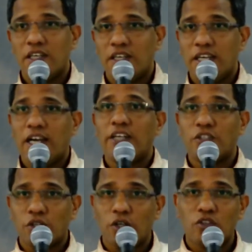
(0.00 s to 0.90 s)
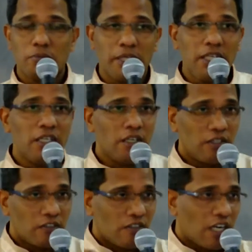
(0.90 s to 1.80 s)
He had to go through many
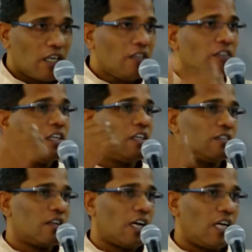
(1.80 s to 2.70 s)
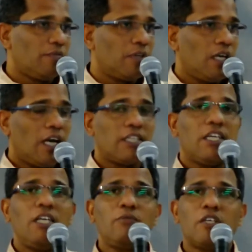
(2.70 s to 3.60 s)
struggles in his life, and
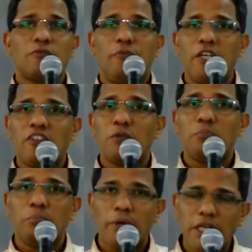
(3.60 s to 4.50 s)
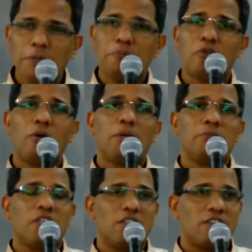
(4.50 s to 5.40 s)
he was facing many problems
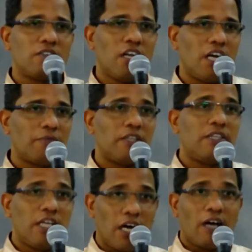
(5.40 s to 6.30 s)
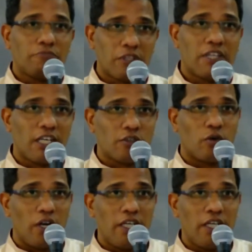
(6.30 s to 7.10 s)
in his life. And then after that only,